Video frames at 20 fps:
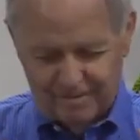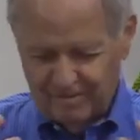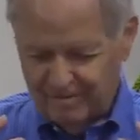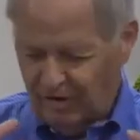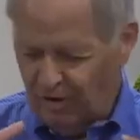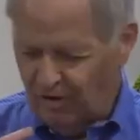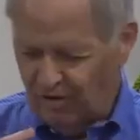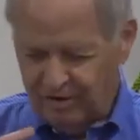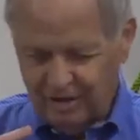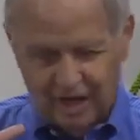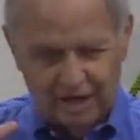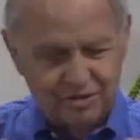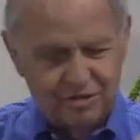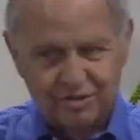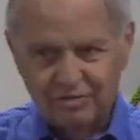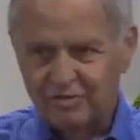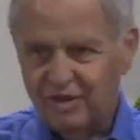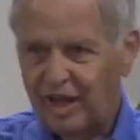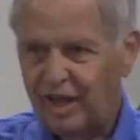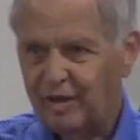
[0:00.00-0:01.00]
all kinds
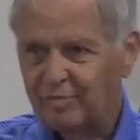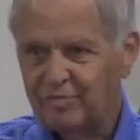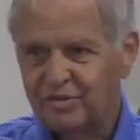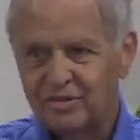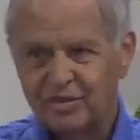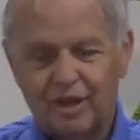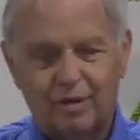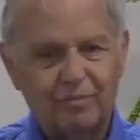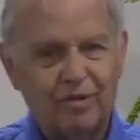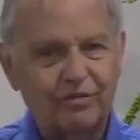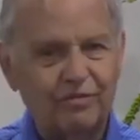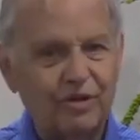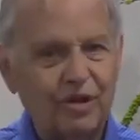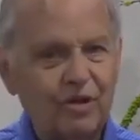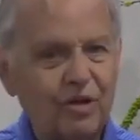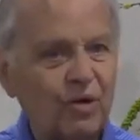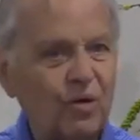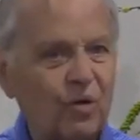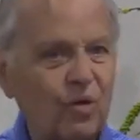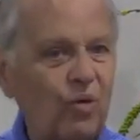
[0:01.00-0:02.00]
of names come of
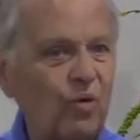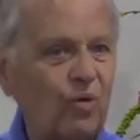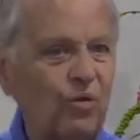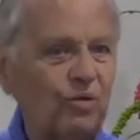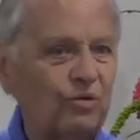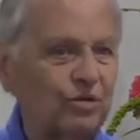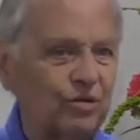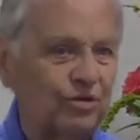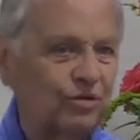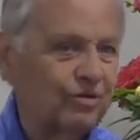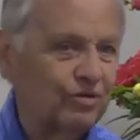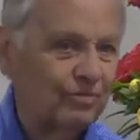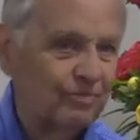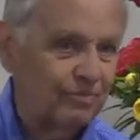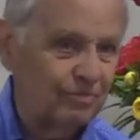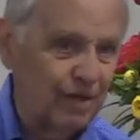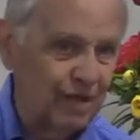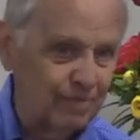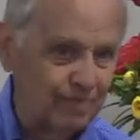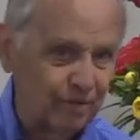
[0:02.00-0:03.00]
older
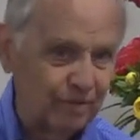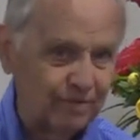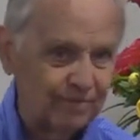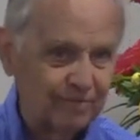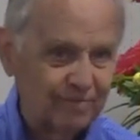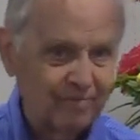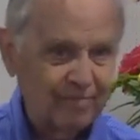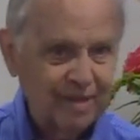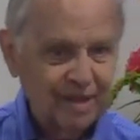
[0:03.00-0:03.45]
people.